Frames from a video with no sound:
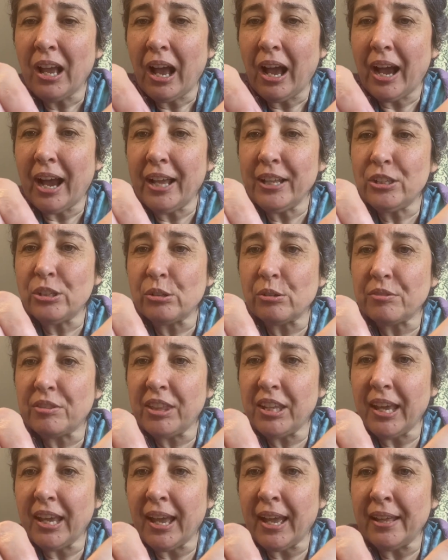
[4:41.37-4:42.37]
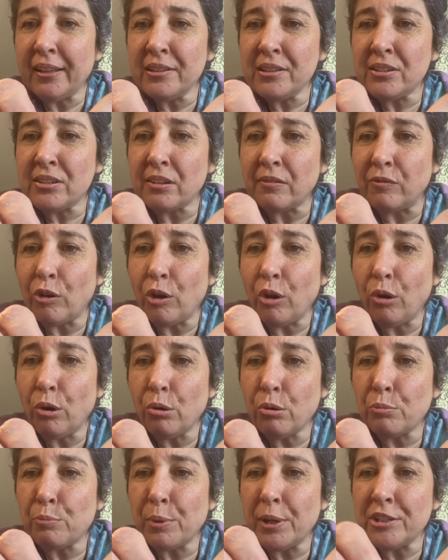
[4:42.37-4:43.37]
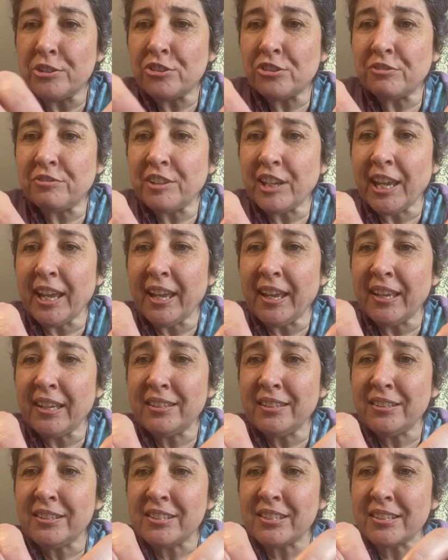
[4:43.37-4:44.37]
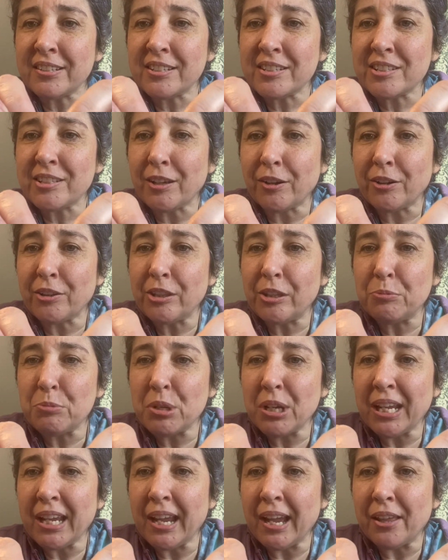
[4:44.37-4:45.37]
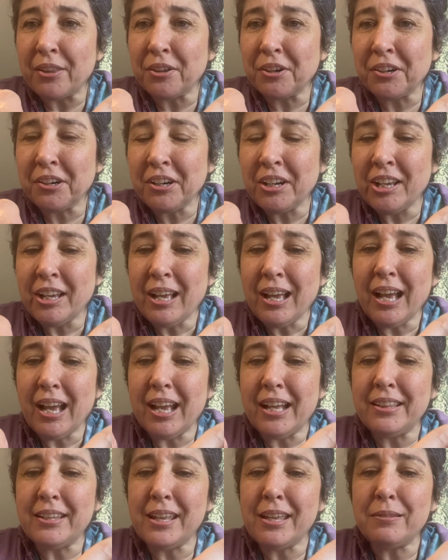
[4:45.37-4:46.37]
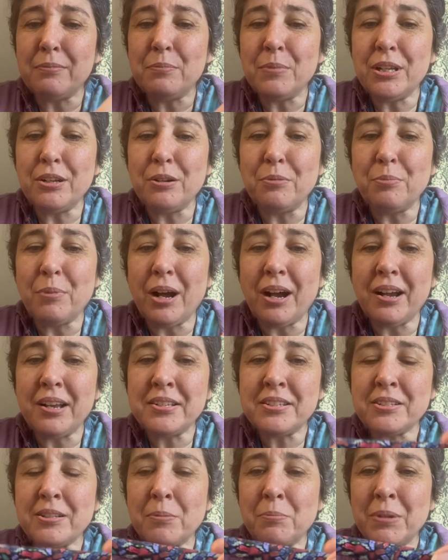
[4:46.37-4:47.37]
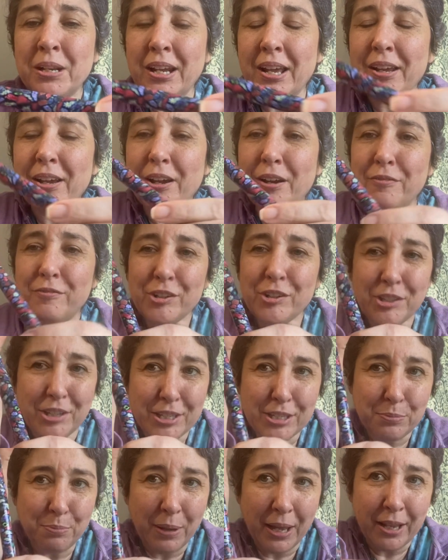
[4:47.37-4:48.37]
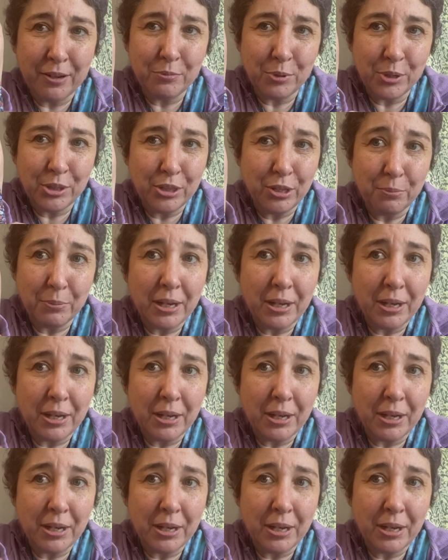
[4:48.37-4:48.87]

I took the ends of a whole bunch of canes and stuck them together and then minimized them, and I covered this pen with them.